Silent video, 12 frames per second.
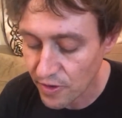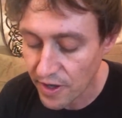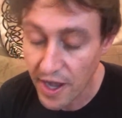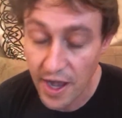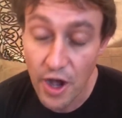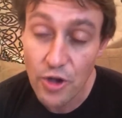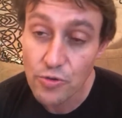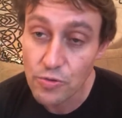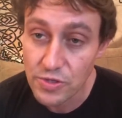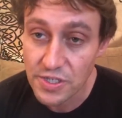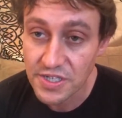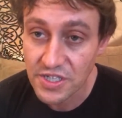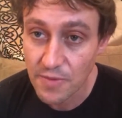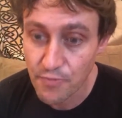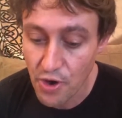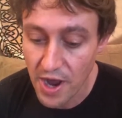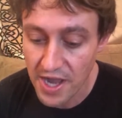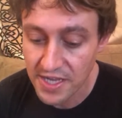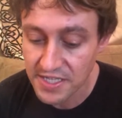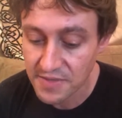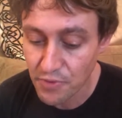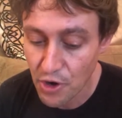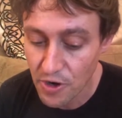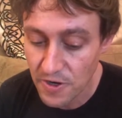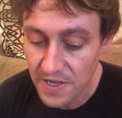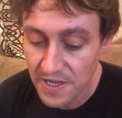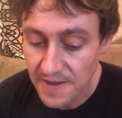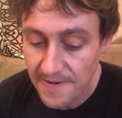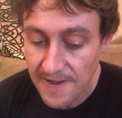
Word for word: uh, uncle's surprise party,